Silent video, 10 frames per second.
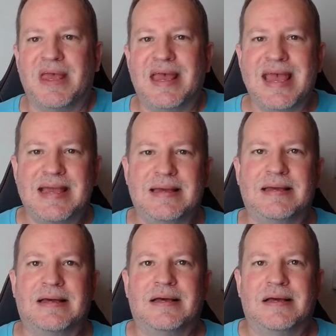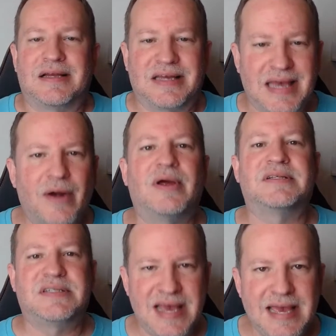he
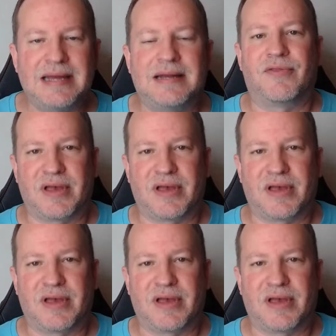guaranteed